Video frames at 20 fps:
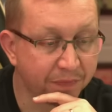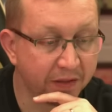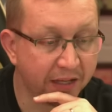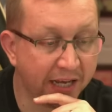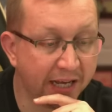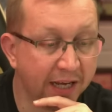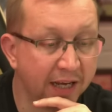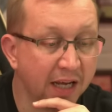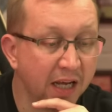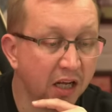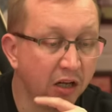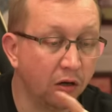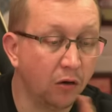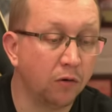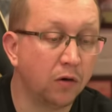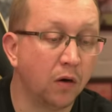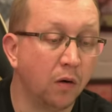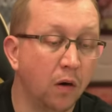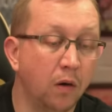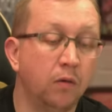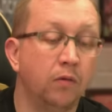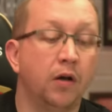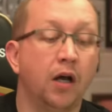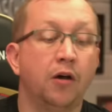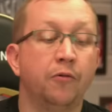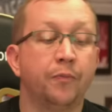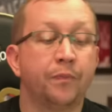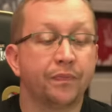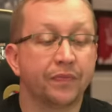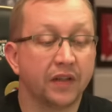There, Loco
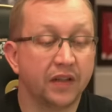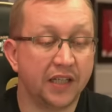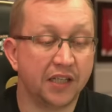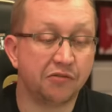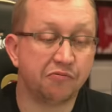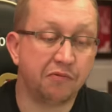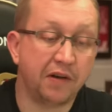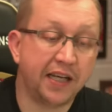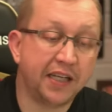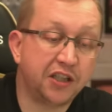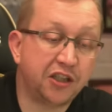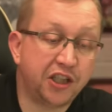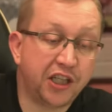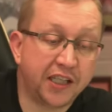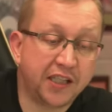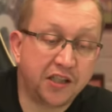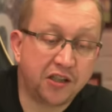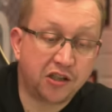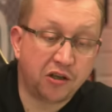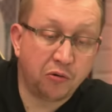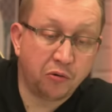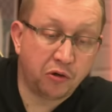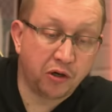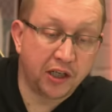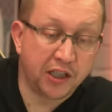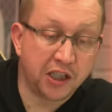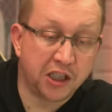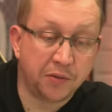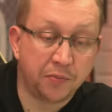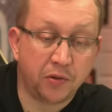Ono, this rig shit is so
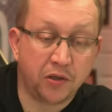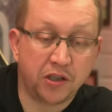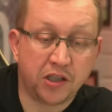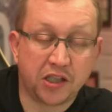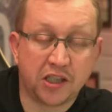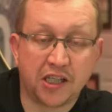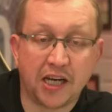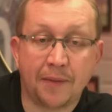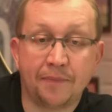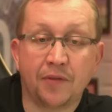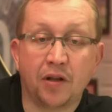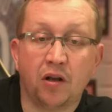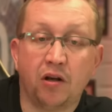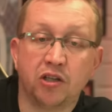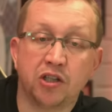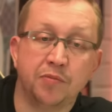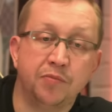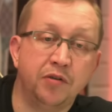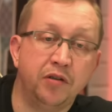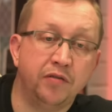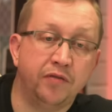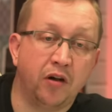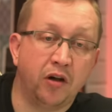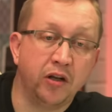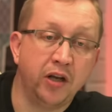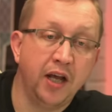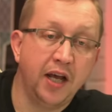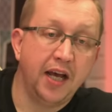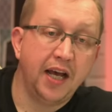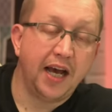cringy, boys, accept the loss and move
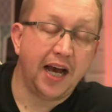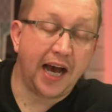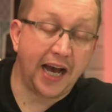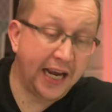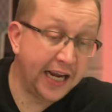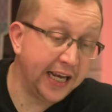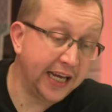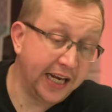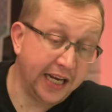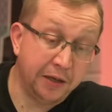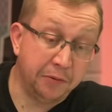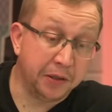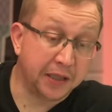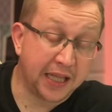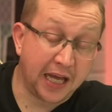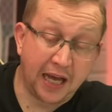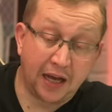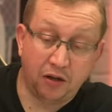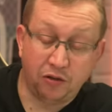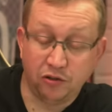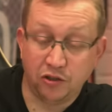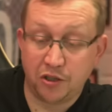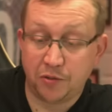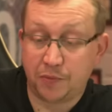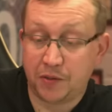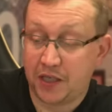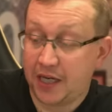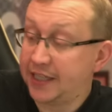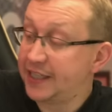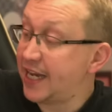on. I agree with that
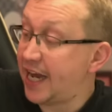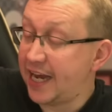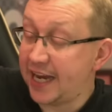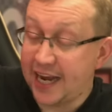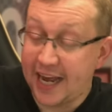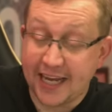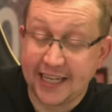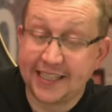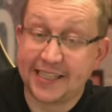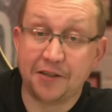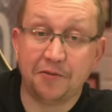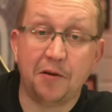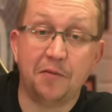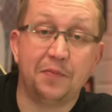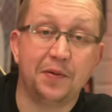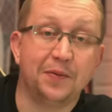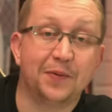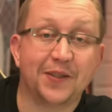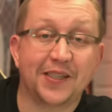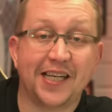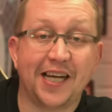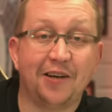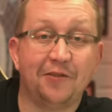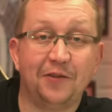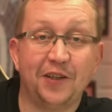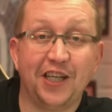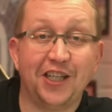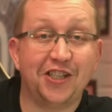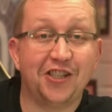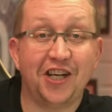100%. I hate it when people tell
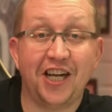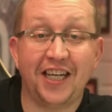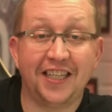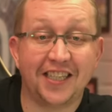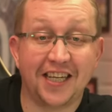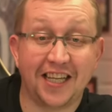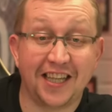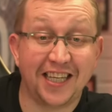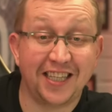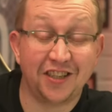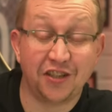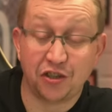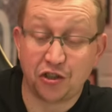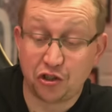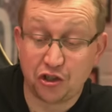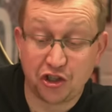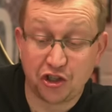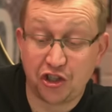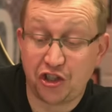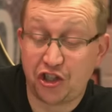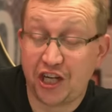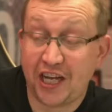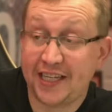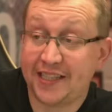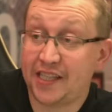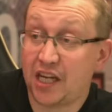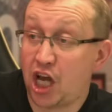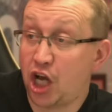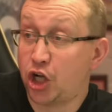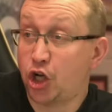me it's rigged. I think they're just
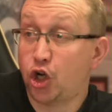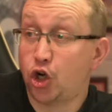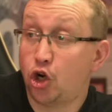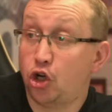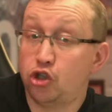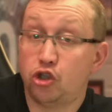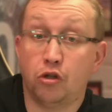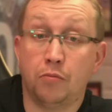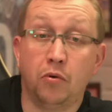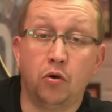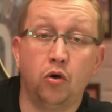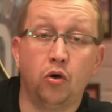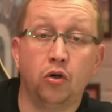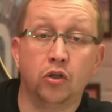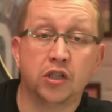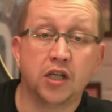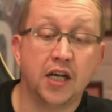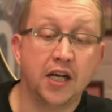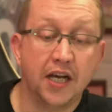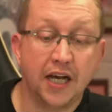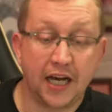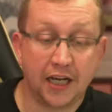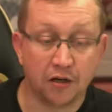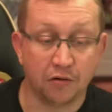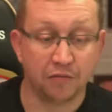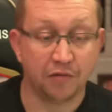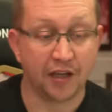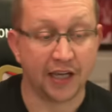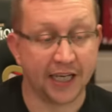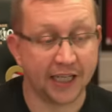shit across the board. I
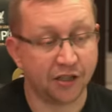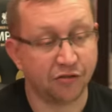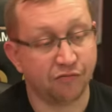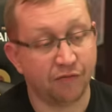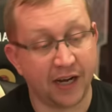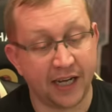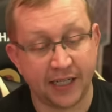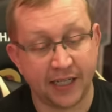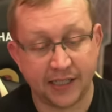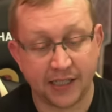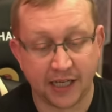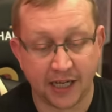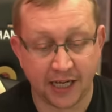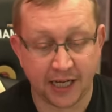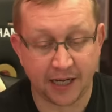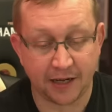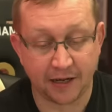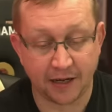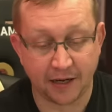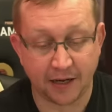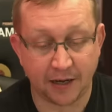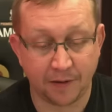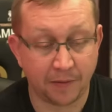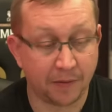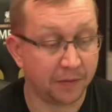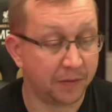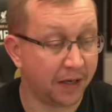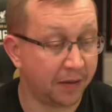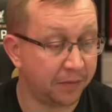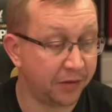don't think it's rigged.
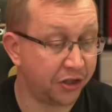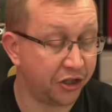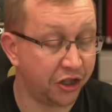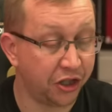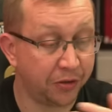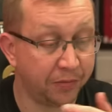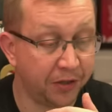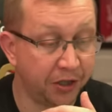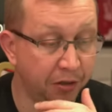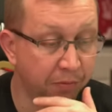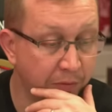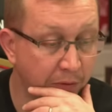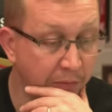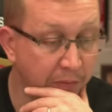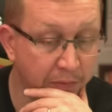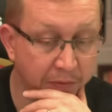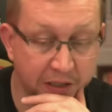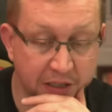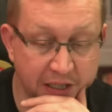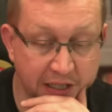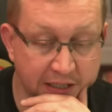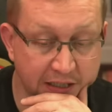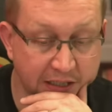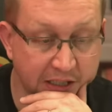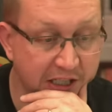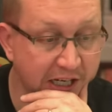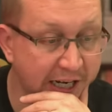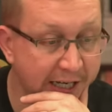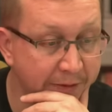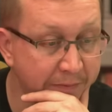I'm assuming you probably think the
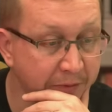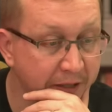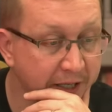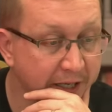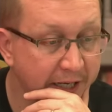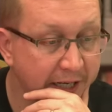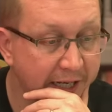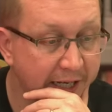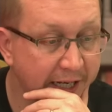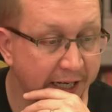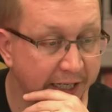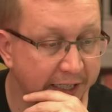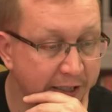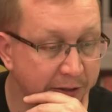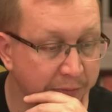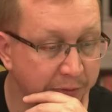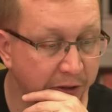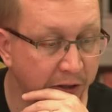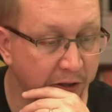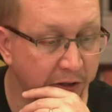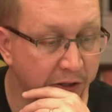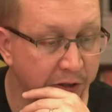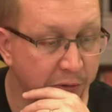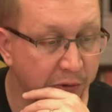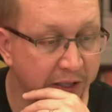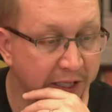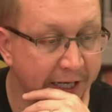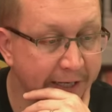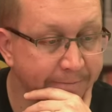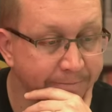same, to be honest
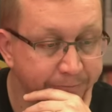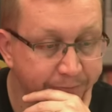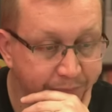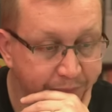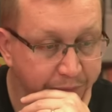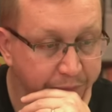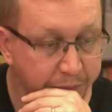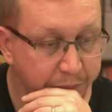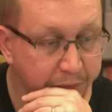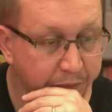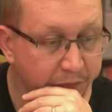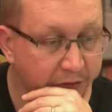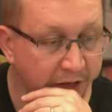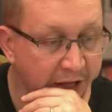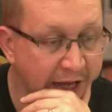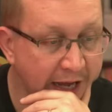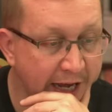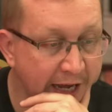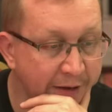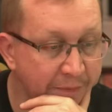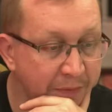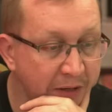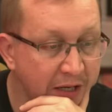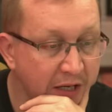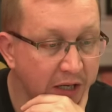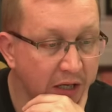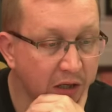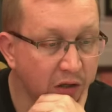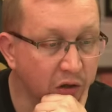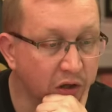with you.
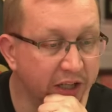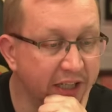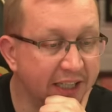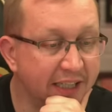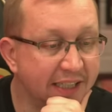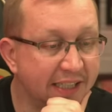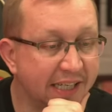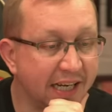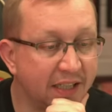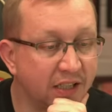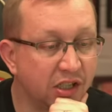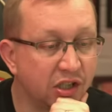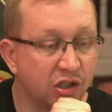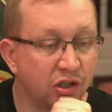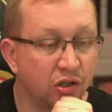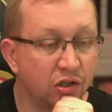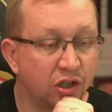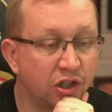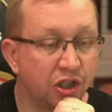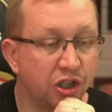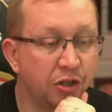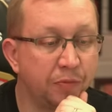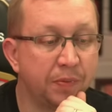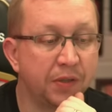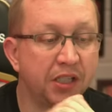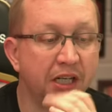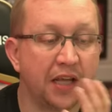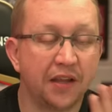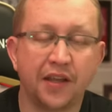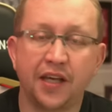Lloyd sent us another super
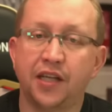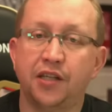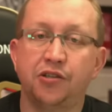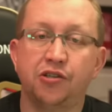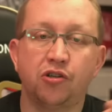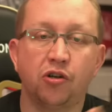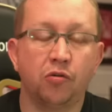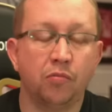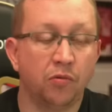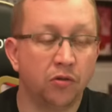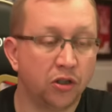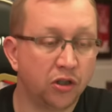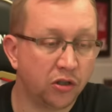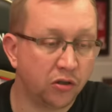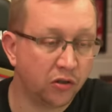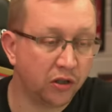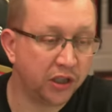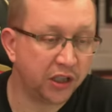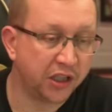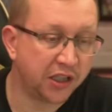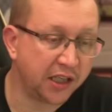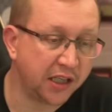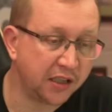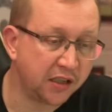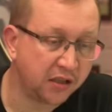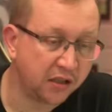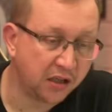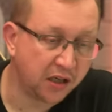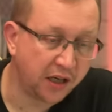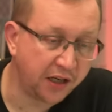chat. Thank you so much, Lloyd. You sent
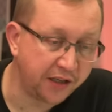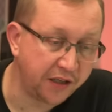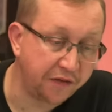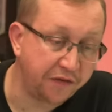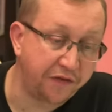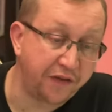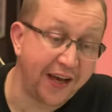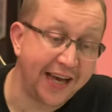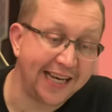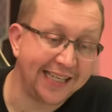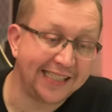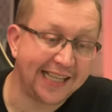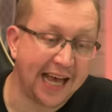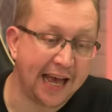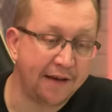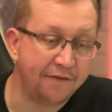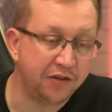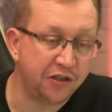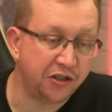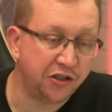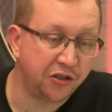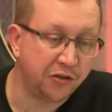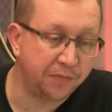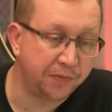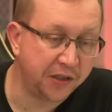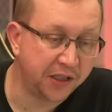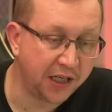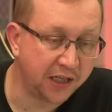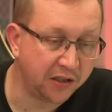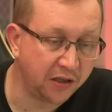us your first ever
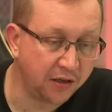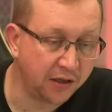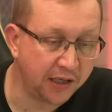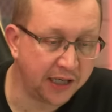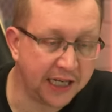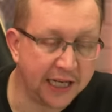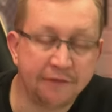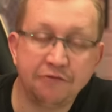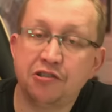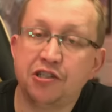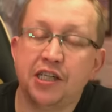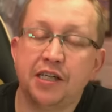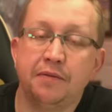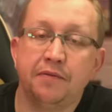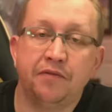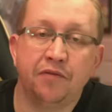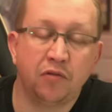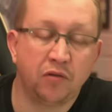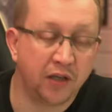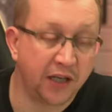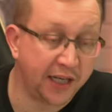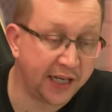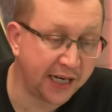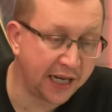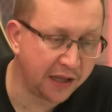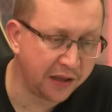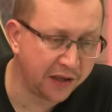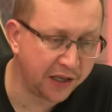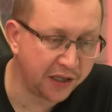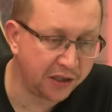super chat on a live stream,
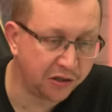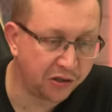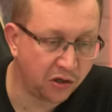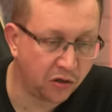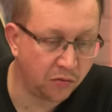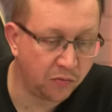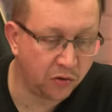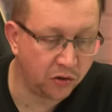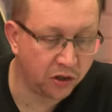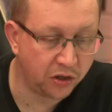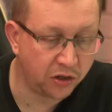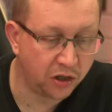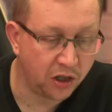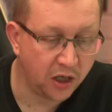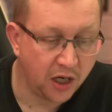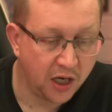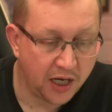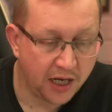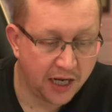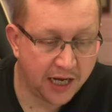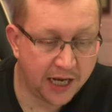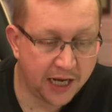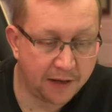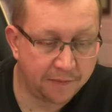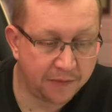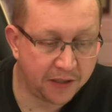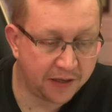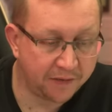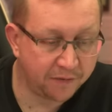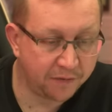$4.99. Thank you so much.
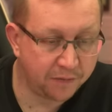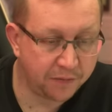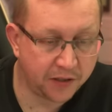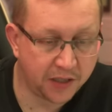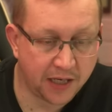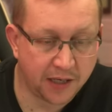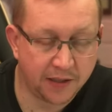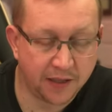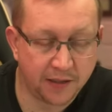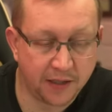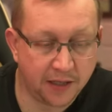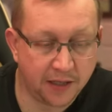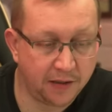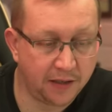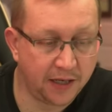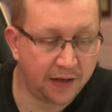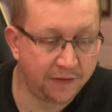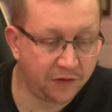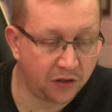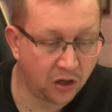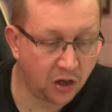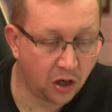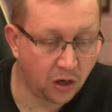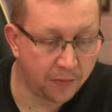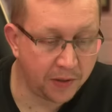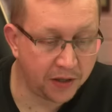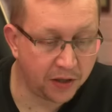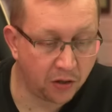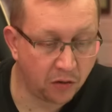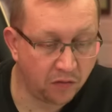You haven't left a
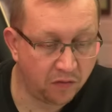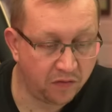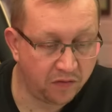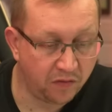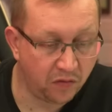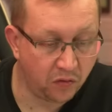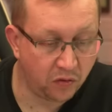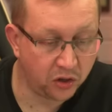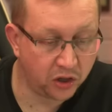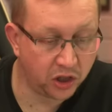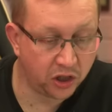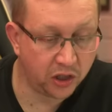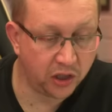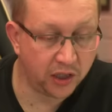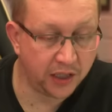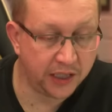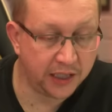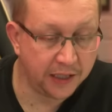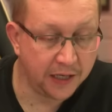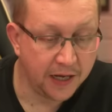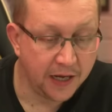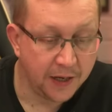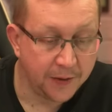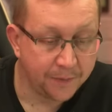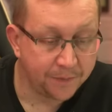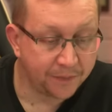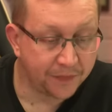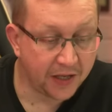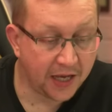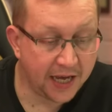comment though, unfortunately.
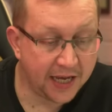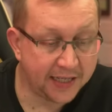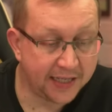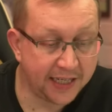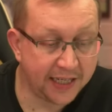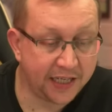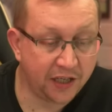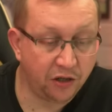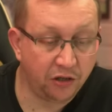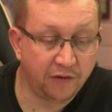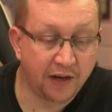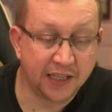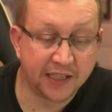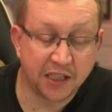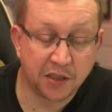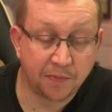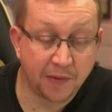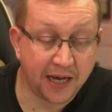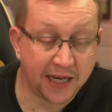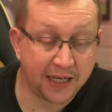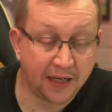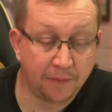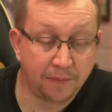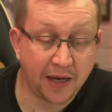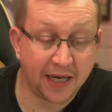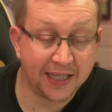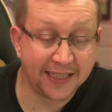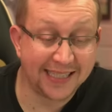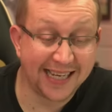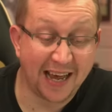Dickie O'Reilly's Mac
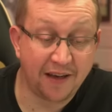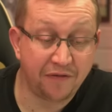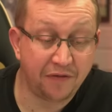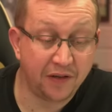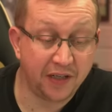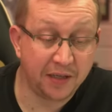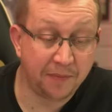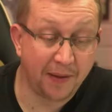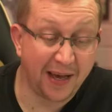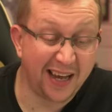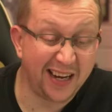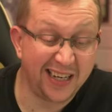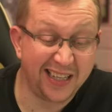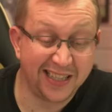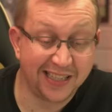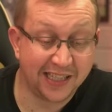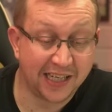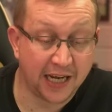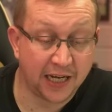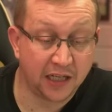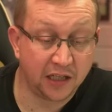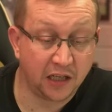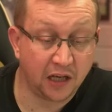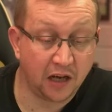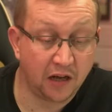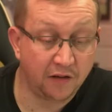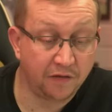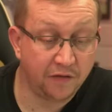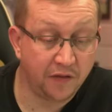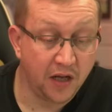are definitely better in the second
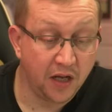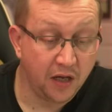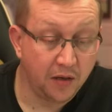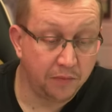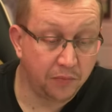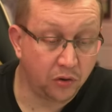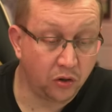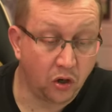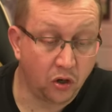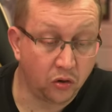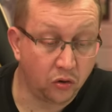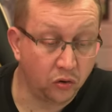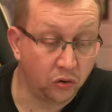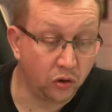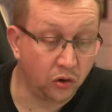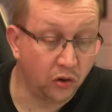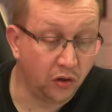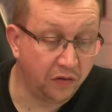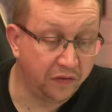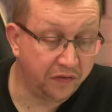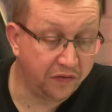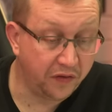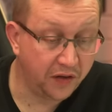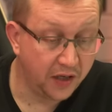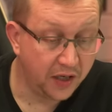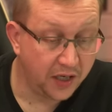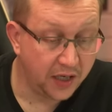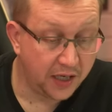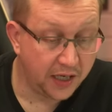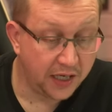half, but not good enough.
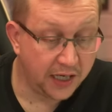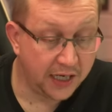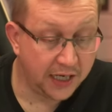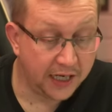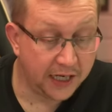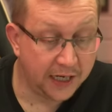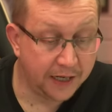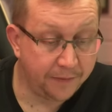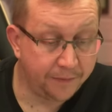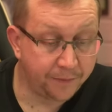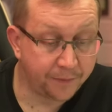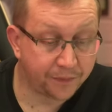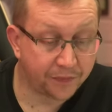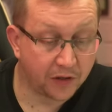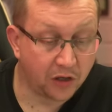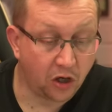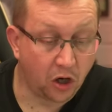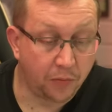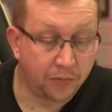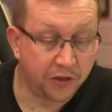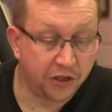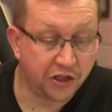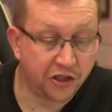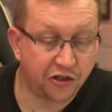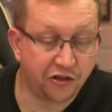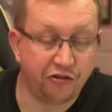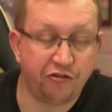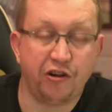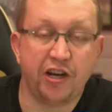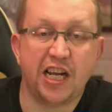Klopp is
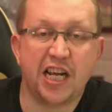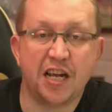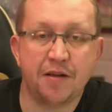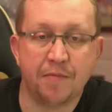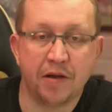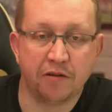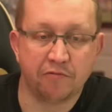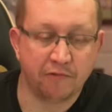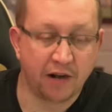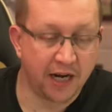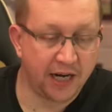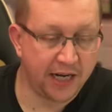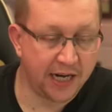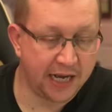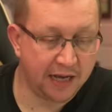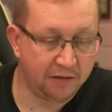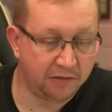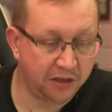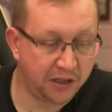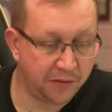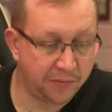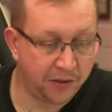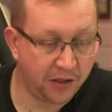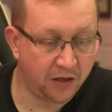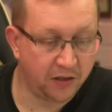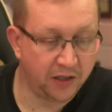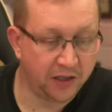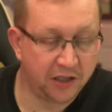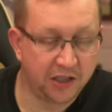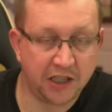screaming right now, to be
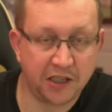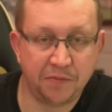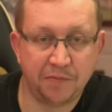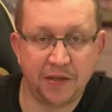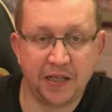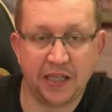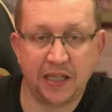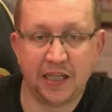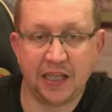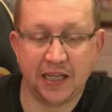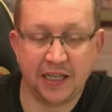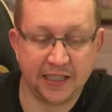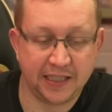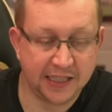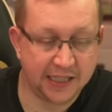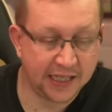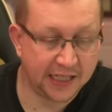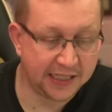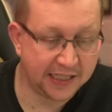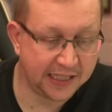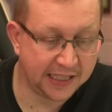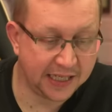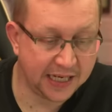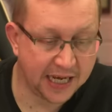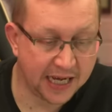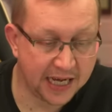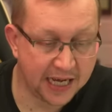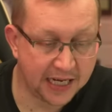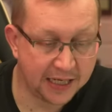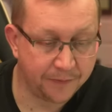honest, says me,
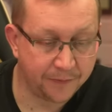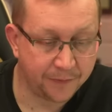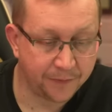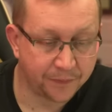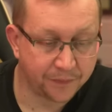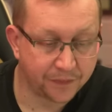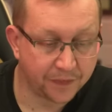13.99.